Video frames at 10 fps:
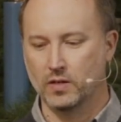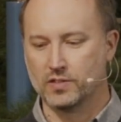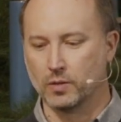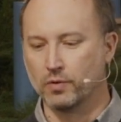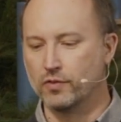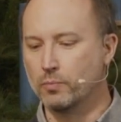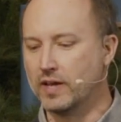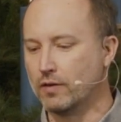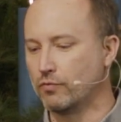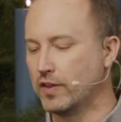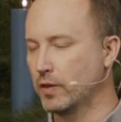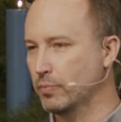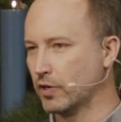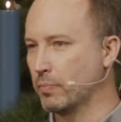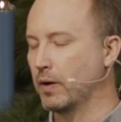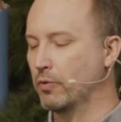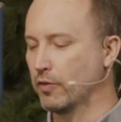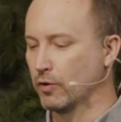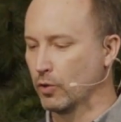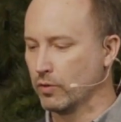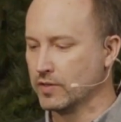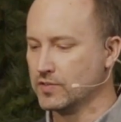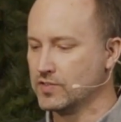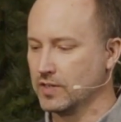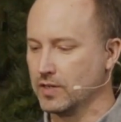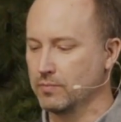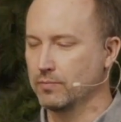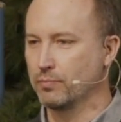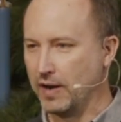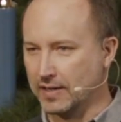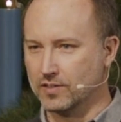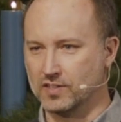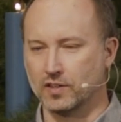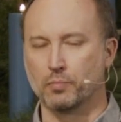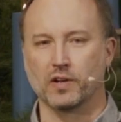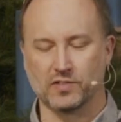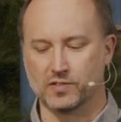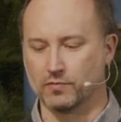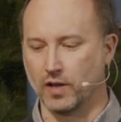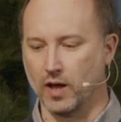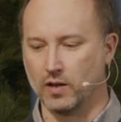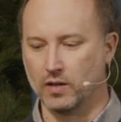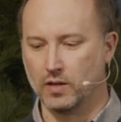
Some of you may have read the book by Brother Lawrence, um, Practicing the Presence of God.